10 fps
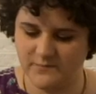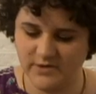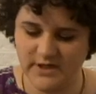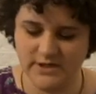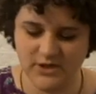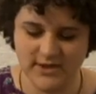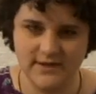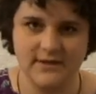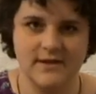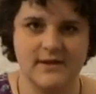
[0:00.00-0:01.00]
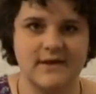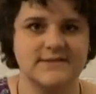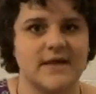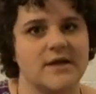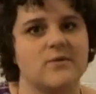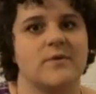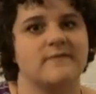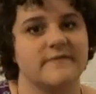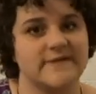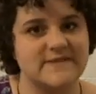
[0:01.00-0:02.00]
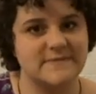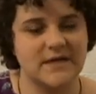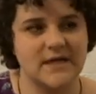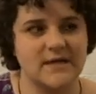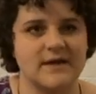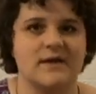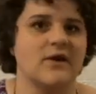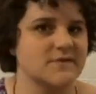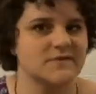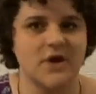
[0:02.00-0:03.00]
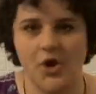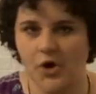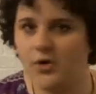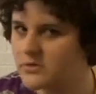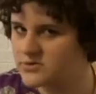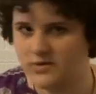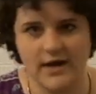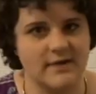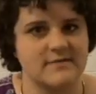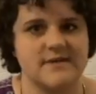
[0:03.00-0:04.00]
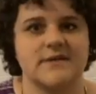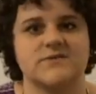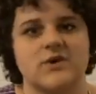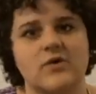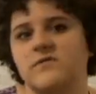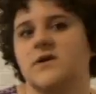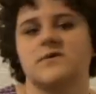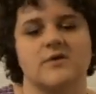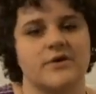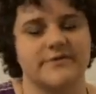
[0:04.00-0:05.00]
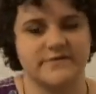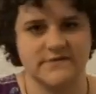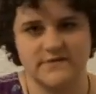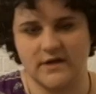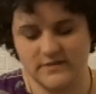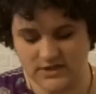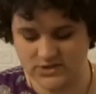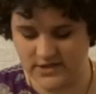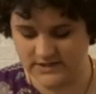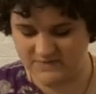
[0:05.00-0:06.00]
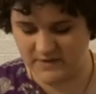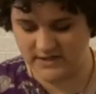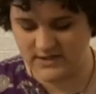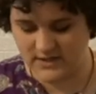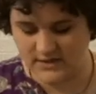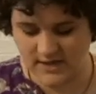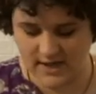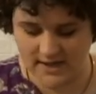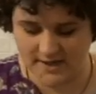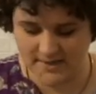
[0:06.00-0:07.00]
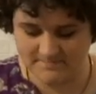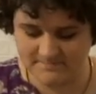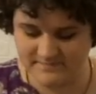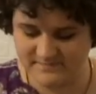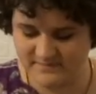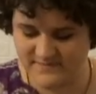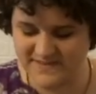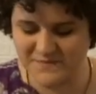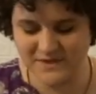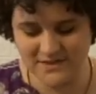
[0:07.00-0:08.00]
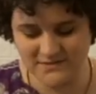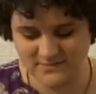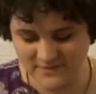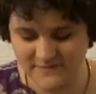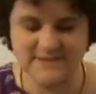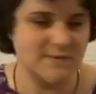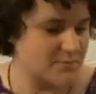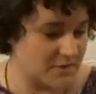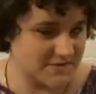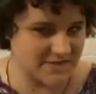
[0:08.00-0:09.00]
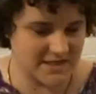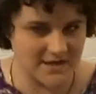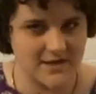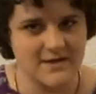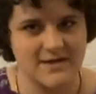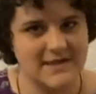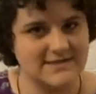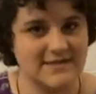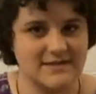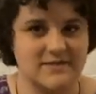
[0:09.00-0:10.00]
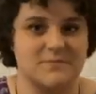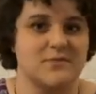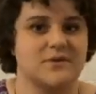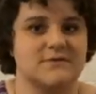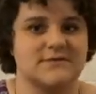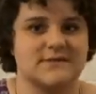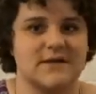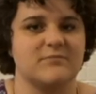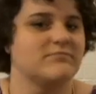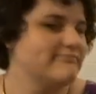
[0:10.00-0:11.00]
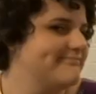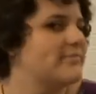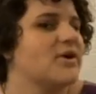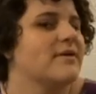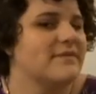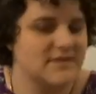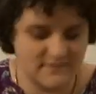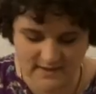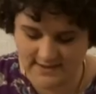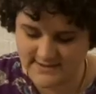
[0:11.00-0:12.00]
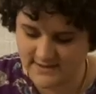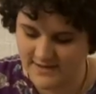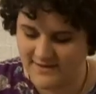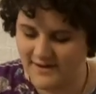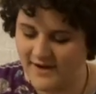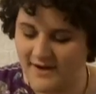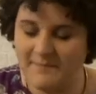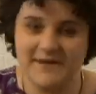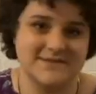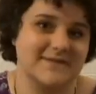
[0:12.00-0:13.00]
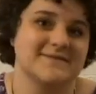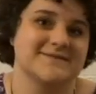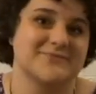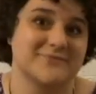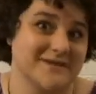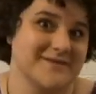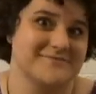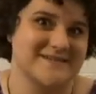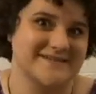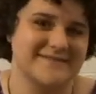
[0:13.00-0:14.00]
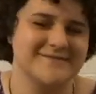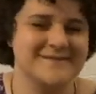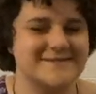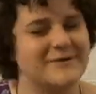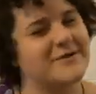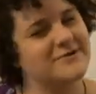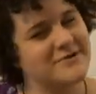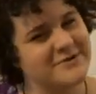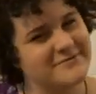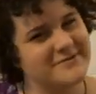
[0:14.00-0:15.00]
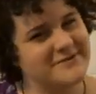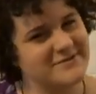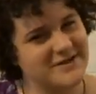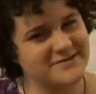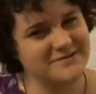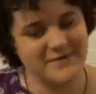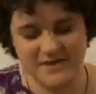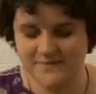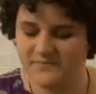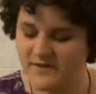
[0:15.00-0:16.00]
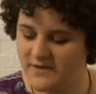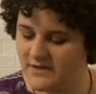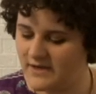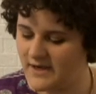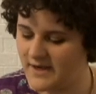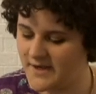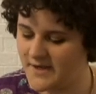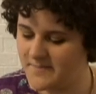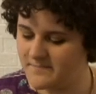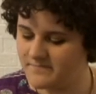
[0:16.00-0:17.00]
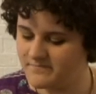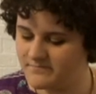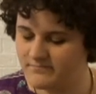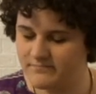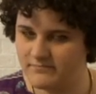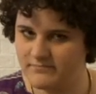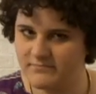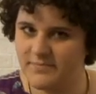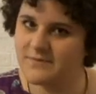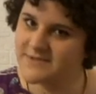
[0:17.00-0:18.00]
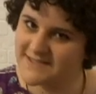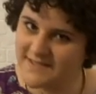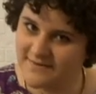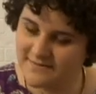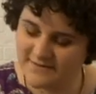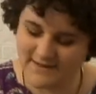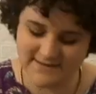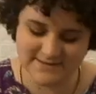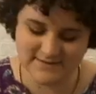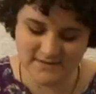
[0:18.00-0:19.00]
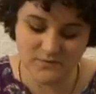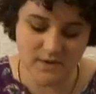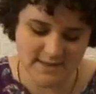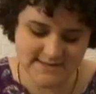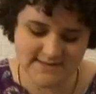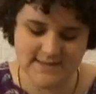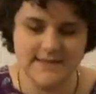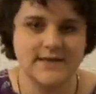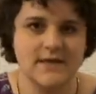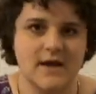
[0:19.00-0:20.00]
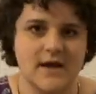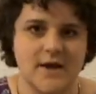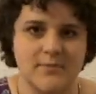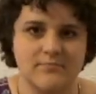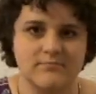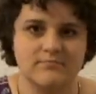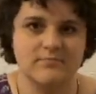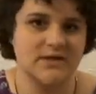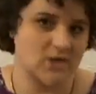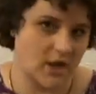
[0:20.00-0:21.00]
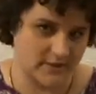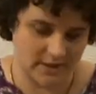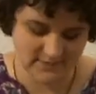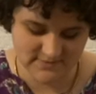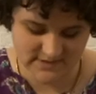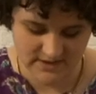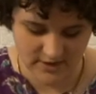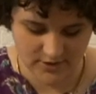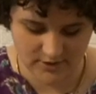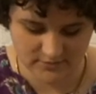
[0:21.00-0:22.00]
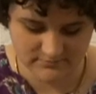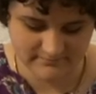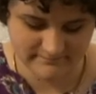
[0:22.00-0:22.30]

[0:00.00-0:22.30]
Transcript: pretty good at telling what fits me, and I also try on things over clothes and all that jazz, but this one fits me mostly. It's not like the most like perfect fit, but it's also really ridiculous, so I don't know if I'll ever actually wear it. But we'll see. It was $1, so